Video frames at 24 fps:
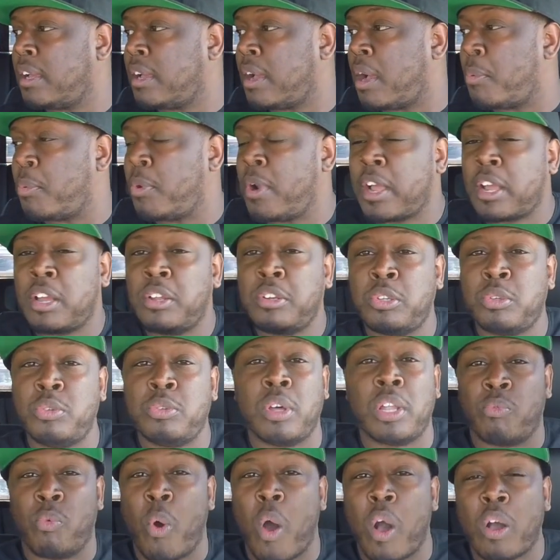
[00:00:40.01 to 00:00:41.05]
we're not gonna do
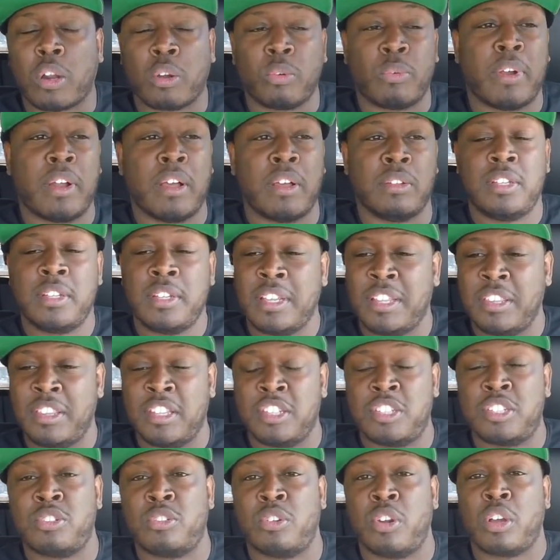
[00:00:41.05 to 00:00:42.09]
a walk around in
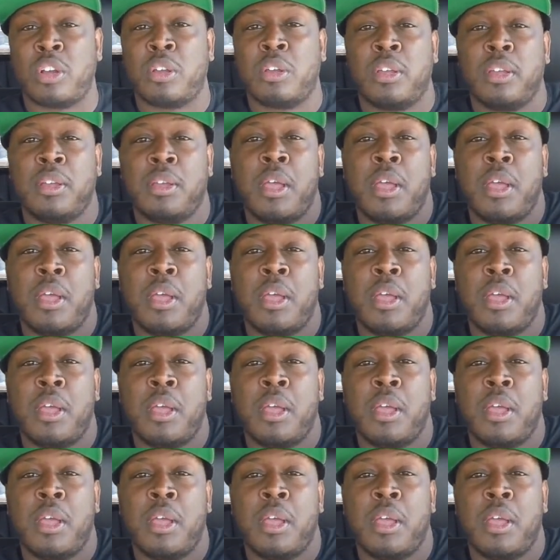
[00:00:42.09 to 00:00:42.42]
this truck.